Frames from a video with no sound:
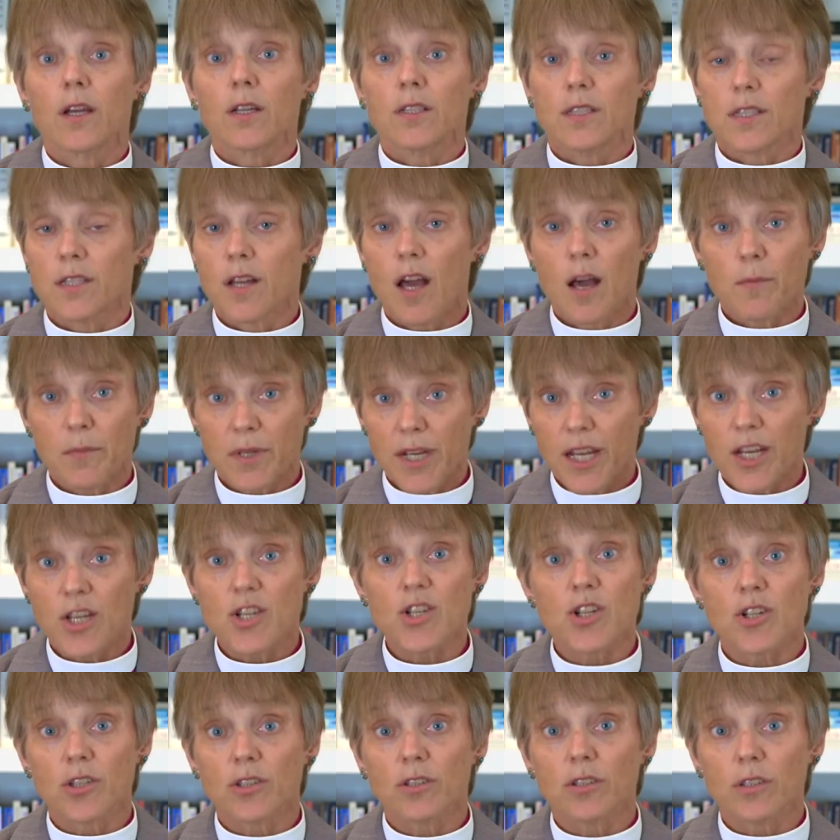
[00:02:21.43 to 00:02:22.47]

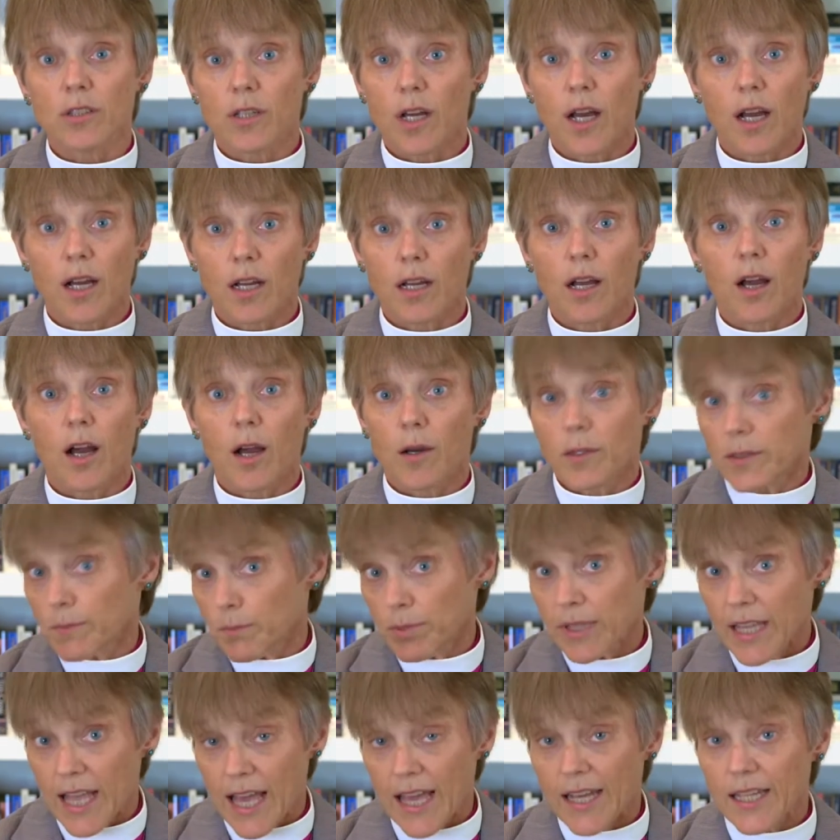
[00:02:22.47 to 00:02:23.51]
denominational
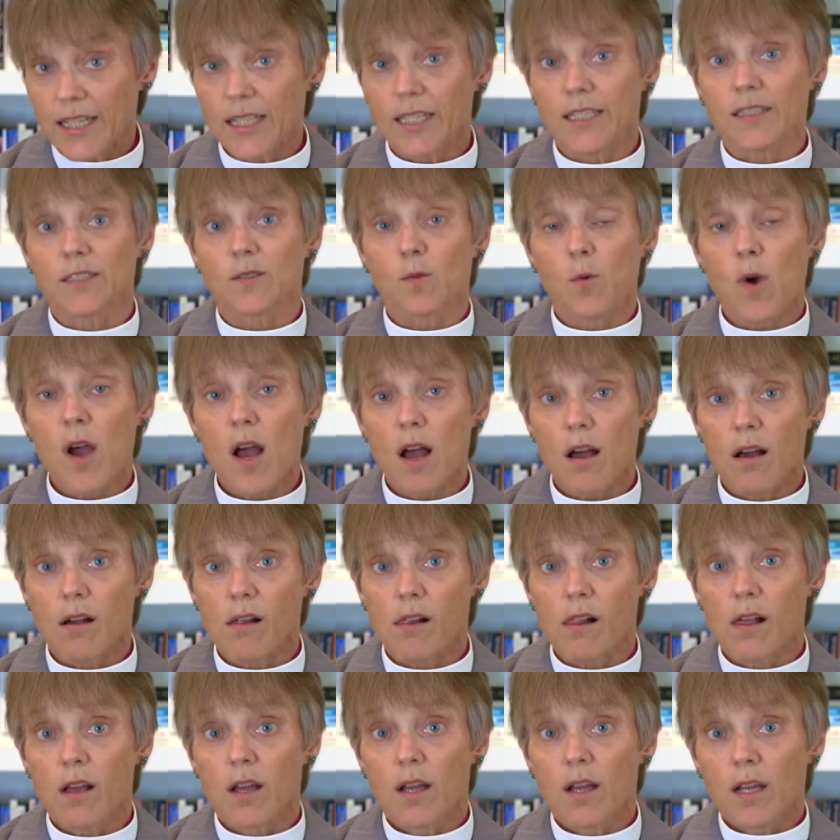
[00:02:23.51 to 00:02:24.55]
planning as well.